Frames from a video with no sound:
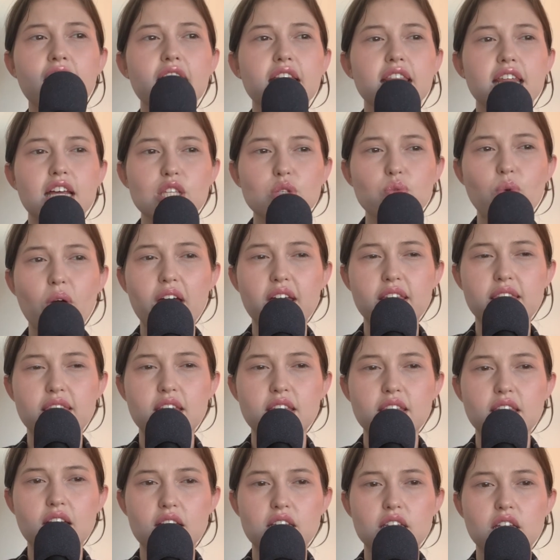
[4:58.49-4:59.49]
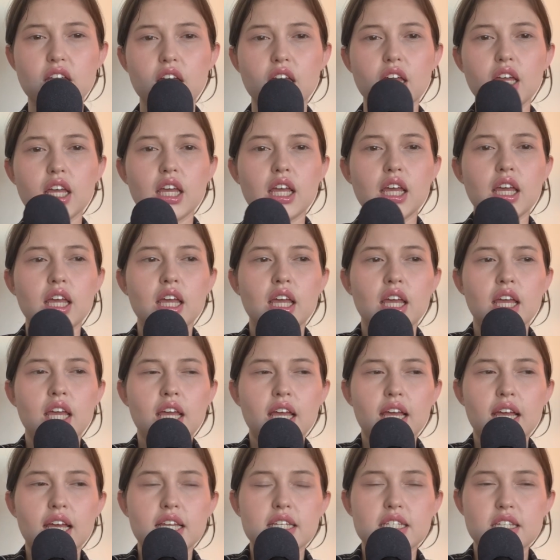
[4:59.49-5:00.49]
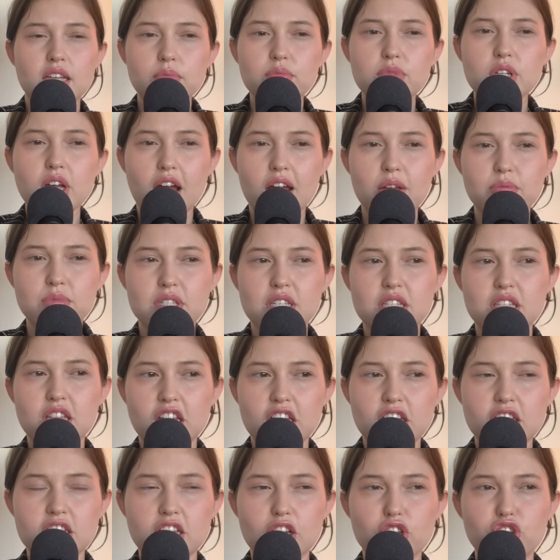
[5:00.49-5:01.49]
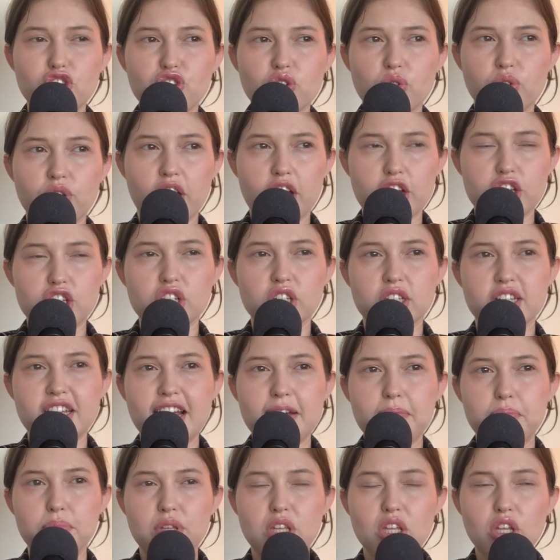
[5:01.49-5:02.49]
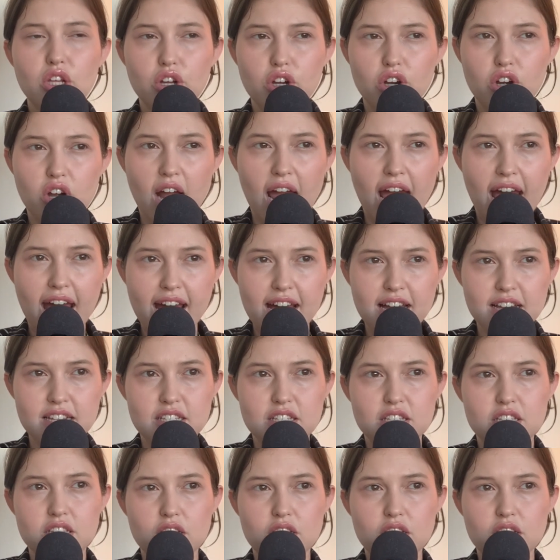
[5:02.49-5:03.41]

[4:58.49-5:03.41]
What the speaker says: That's why I think that sometimes things that don't actually appear as